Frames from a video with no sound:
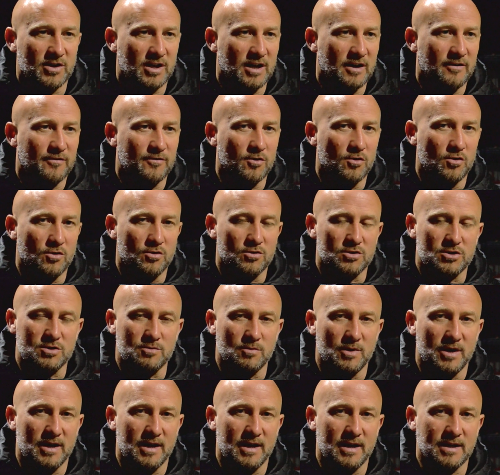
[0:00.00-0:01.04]
gift horse
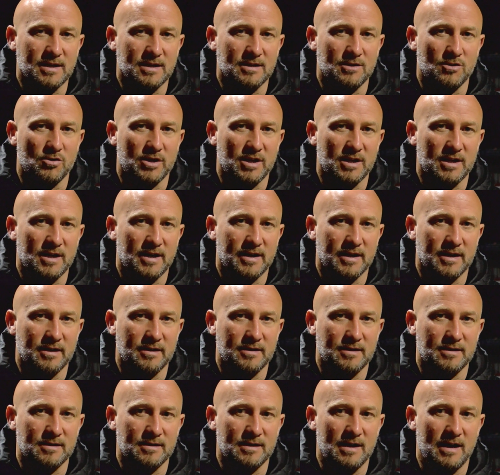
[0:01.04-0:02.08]
where you're looking at it and